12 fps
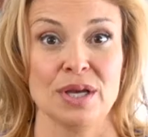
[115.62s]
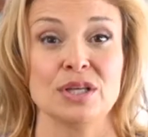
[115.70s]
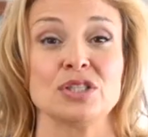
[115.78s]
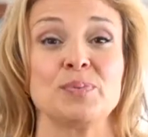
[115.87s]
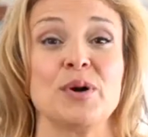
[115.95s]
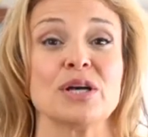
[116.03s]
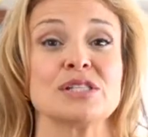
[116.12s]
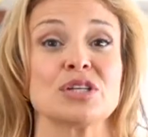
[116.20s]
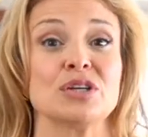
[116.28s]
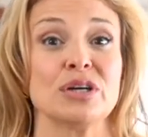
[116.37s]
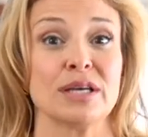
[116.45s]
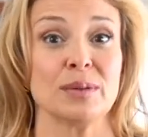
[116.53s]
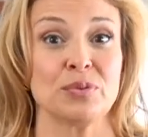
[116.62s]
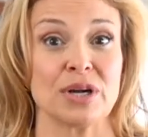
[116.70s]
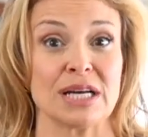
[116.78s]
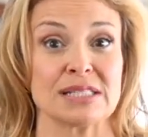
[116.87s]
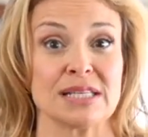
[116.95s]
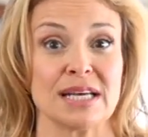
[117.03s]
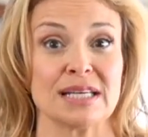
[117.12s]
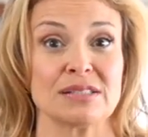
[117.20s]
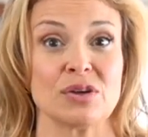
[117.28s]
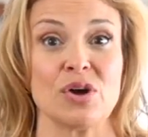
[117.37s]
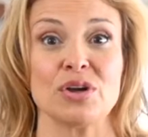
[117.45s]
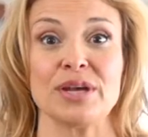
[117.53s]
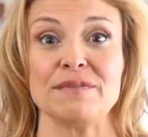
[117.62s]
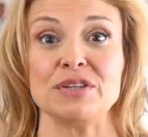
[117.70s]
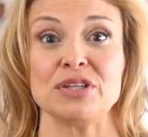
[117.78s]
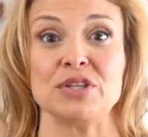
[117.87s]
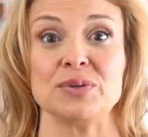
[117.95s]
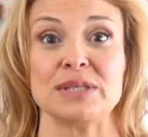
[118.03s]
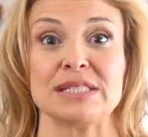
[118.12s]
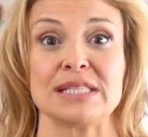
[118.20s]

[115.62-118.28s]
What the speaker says: To pause the cooking process, all you have to do is